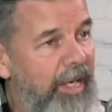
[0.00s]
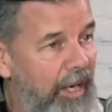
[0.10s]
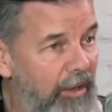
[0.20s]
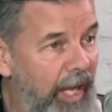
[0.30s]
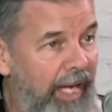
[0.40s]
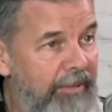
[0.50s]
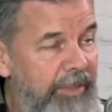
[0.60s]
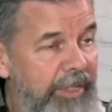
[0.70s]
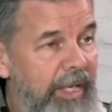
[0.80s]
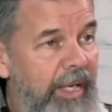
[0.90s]
lives,
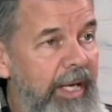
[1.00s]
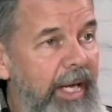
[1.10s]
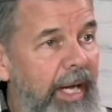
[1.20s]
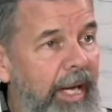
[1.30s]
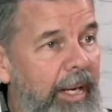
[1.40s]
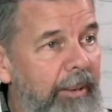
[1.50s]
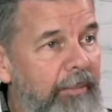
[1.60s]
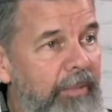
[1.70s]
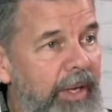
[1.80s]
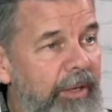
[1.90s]

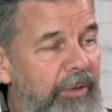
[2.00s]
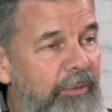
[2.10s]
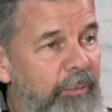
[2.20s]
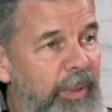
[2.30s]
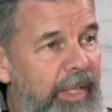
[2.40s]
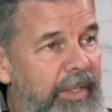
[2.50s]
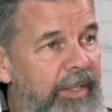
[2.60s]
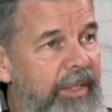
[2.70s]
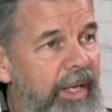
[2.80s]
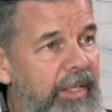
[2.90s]
that you've
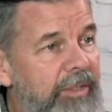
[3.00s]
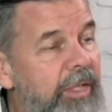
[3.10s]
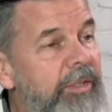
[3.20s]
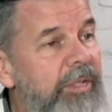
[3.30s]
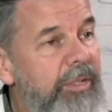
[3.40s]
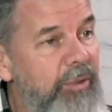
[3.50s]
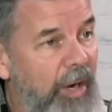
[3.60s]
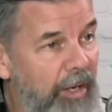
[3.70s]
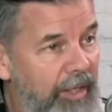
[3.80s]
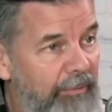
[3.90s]
been such a strong
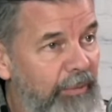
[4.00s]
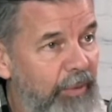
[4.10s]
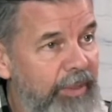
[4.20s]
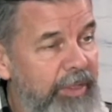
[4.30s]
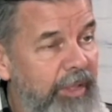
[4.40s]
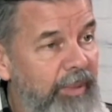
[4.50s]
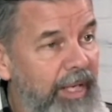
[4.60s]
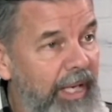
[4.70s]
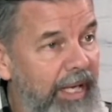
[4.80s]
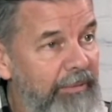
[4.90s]
influence in my
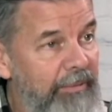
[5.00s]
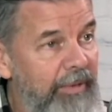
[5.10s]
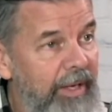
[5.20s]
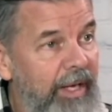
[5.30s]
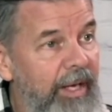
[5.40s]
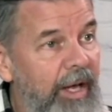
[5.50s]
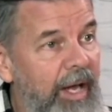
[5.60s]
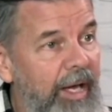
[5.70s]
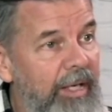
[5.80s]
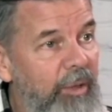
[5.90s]
life.
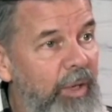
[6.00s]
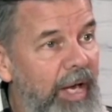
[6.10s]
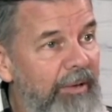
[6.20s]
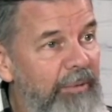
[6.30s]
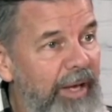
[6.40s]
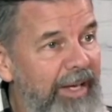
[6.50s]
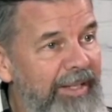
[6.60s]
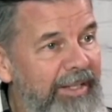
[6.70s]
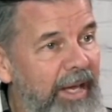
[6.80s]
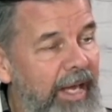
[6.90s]
You and I have
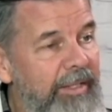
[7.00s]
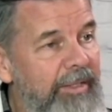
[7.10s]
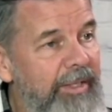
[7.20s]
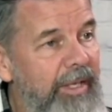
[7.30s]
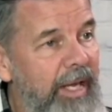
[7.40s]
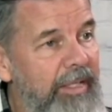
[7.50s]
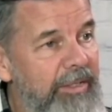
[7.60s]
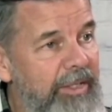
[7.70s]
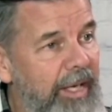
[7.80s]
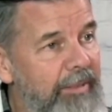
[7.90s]
had,
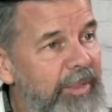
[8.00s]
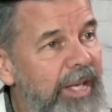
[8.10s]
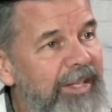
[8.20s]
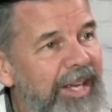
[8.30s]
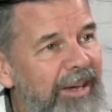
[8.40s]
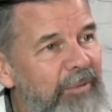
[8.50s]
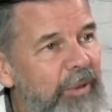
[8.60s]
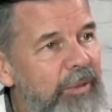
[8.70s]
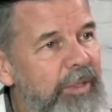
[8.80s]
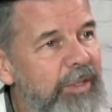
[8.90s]
times had to have
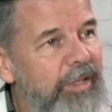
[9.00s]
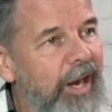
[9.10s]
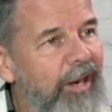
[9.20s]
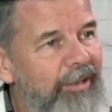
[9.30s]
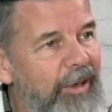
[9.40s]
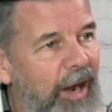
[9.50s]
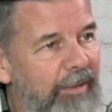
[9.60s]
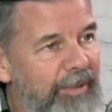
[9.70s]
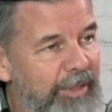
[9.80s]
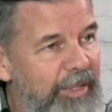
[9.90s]
those hard
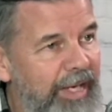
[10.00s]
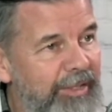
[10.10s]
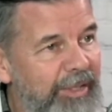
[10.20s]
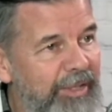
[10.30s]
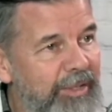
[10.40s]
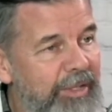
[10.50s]
conversations